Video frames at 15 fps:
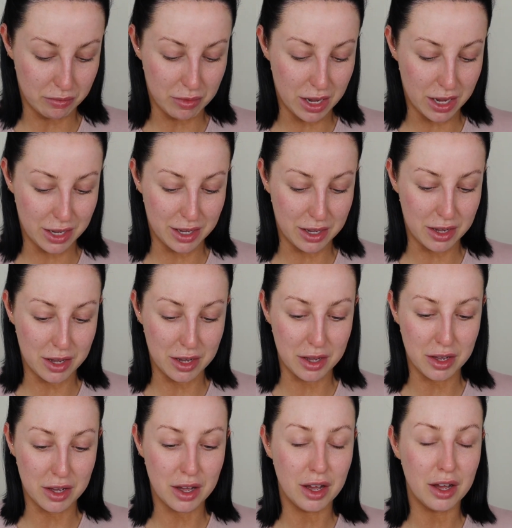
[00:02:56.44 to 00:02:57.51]

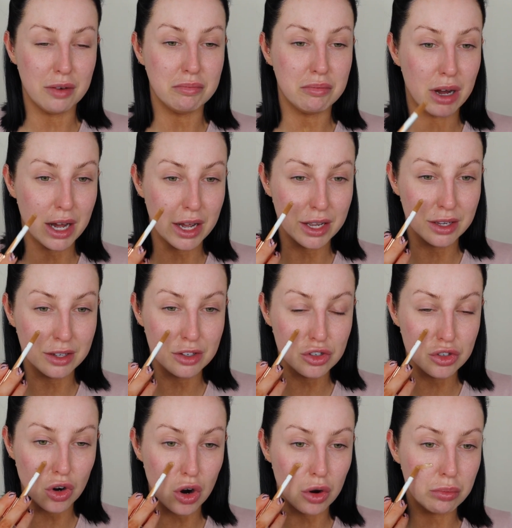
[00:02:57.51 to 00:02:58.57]
my
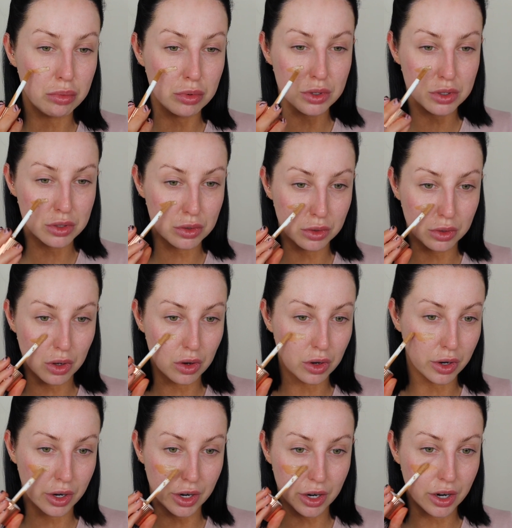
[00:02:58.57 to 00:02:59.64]
job was no
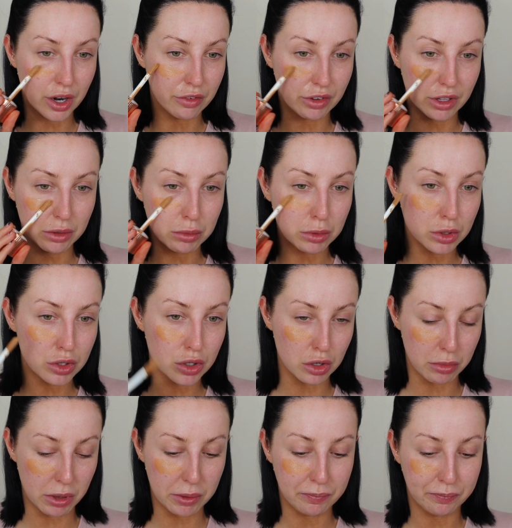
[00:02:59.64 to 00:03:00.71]
longer available
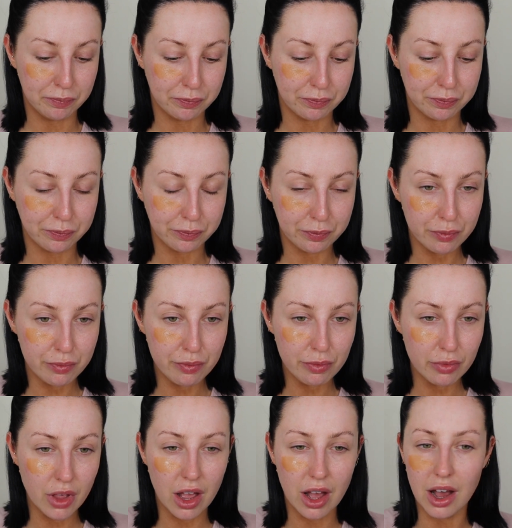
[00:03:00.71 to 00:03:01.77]
to me,
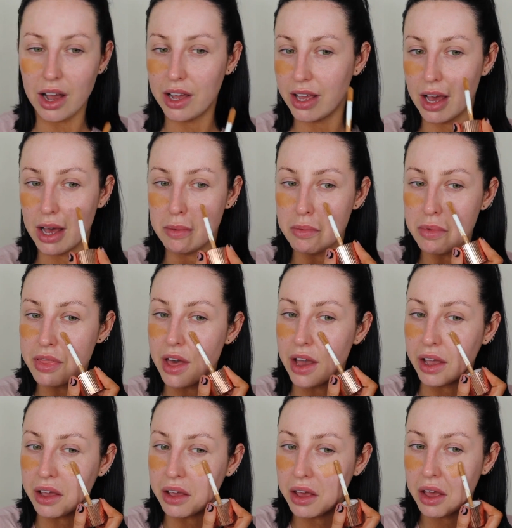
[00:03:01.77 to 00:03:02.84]
I
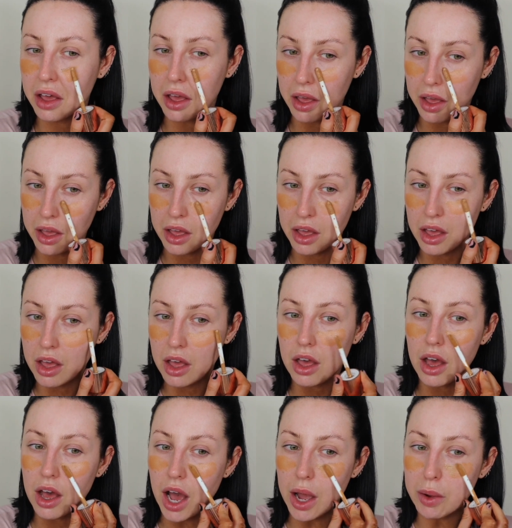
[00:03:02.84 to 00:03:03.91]
think
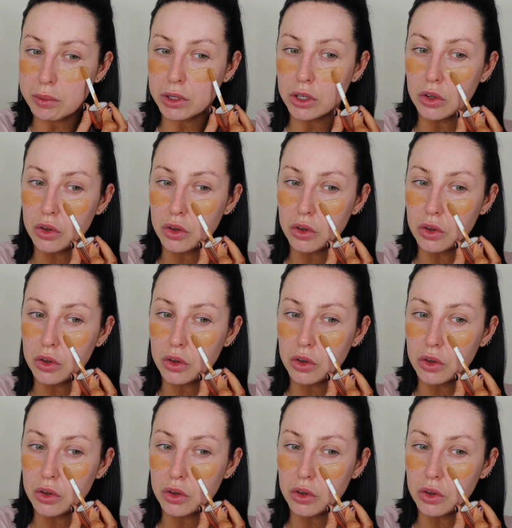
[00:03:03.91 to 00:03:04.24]
I would